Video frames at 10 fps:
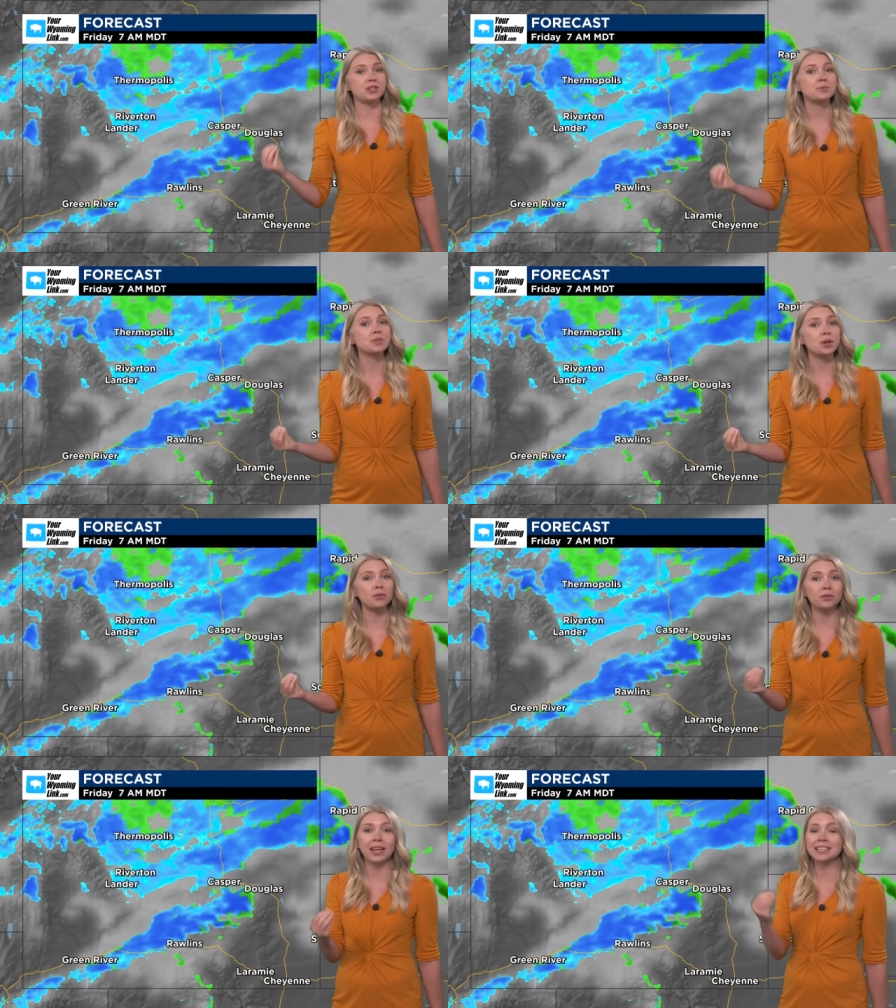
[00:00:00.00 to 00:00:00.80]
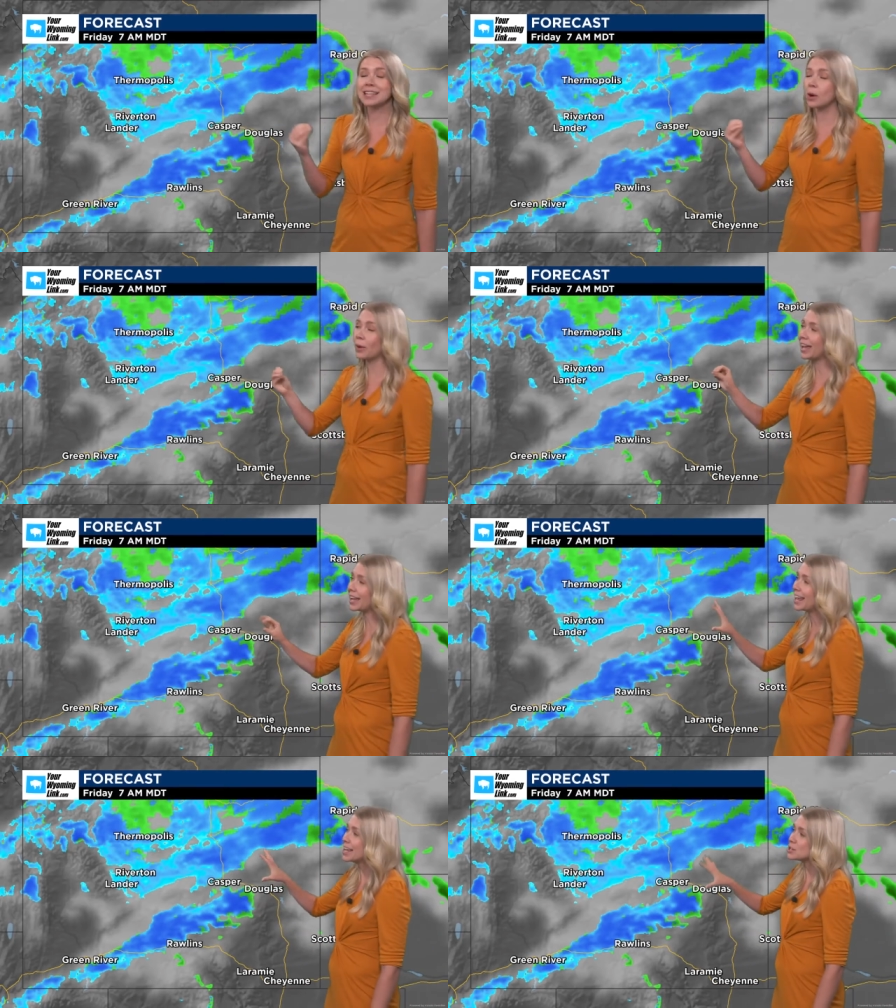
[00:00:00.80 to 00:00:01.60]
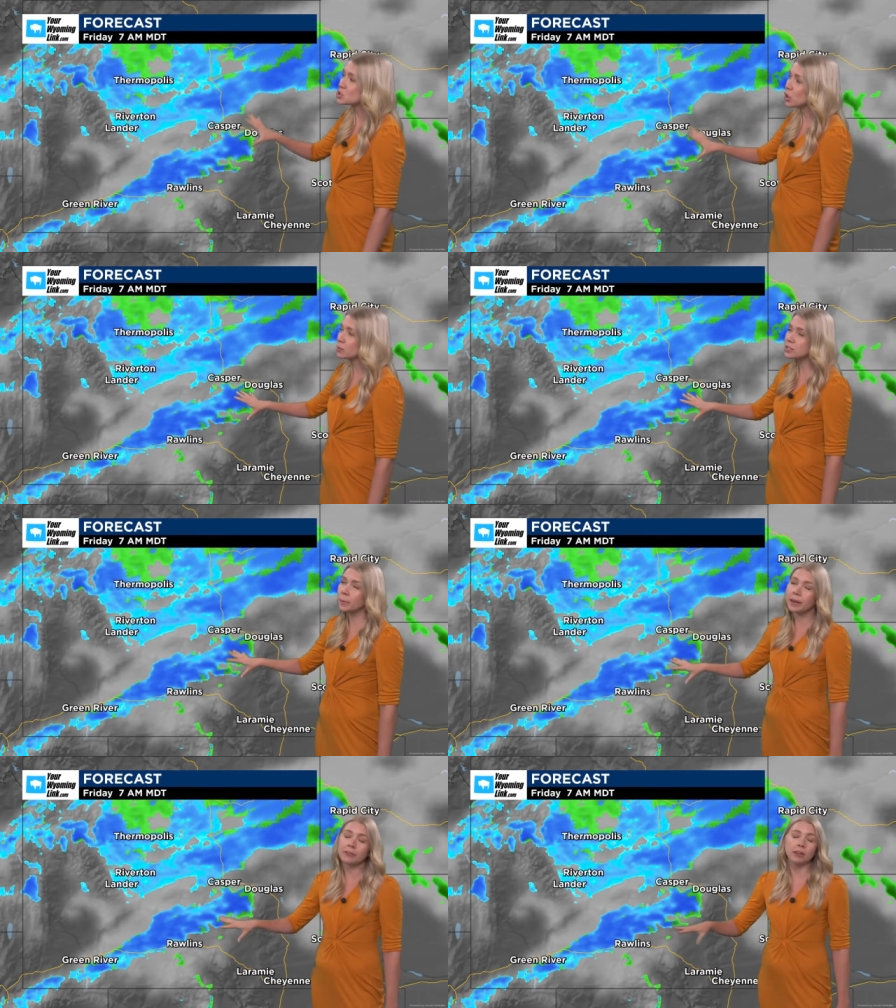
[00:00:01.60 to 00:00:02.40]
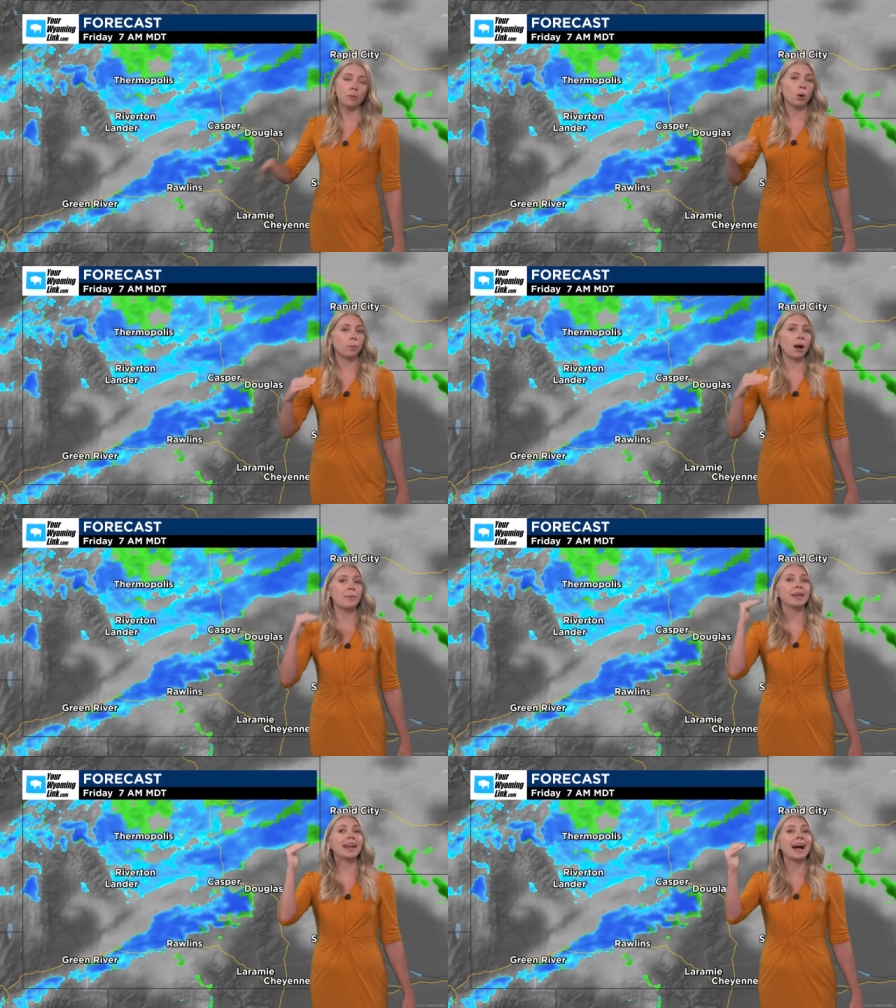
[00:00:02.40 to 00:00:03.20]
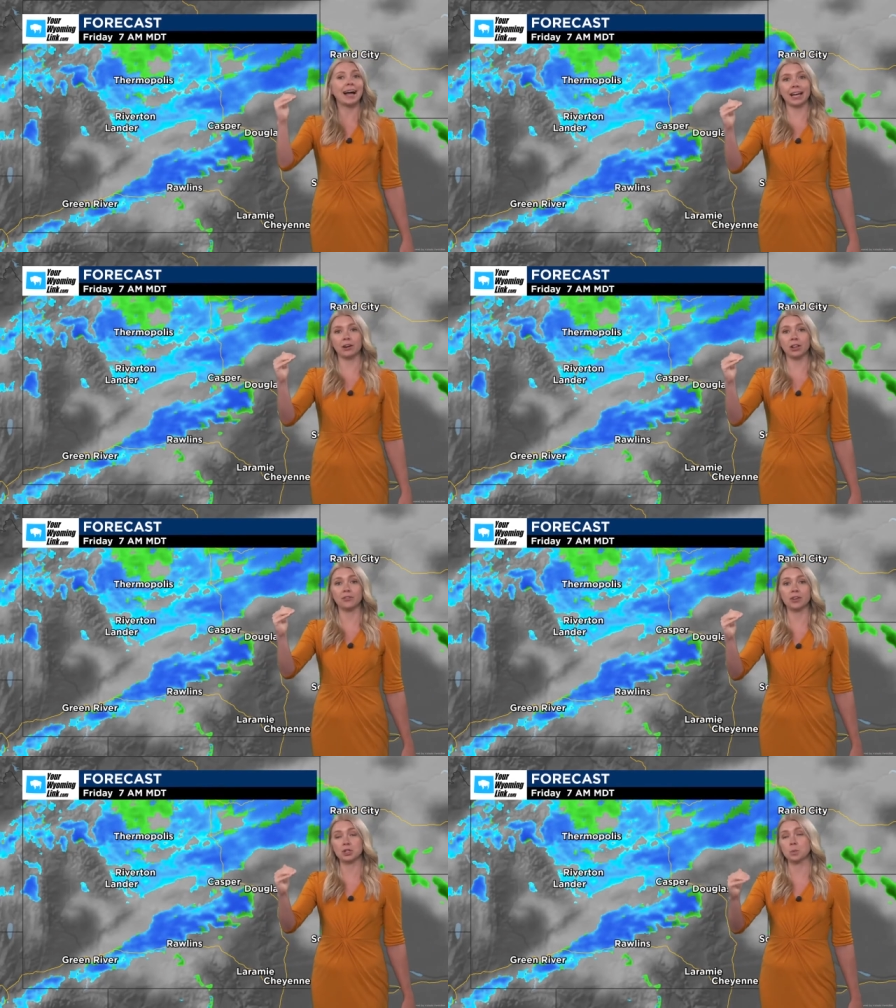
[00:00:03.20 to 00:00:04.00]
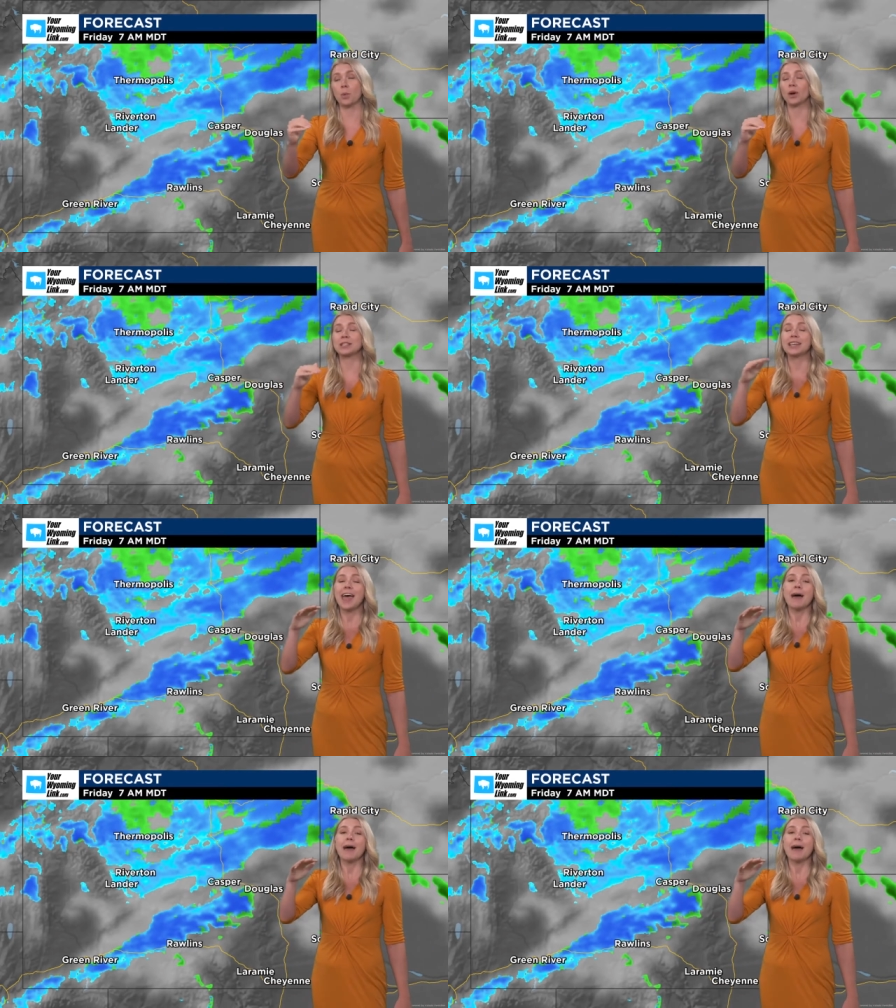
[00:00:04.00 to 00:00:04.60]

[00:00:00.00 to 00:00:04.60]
some snowflakes. Now, again, snow is going to be definitely more prominent higher elevation points.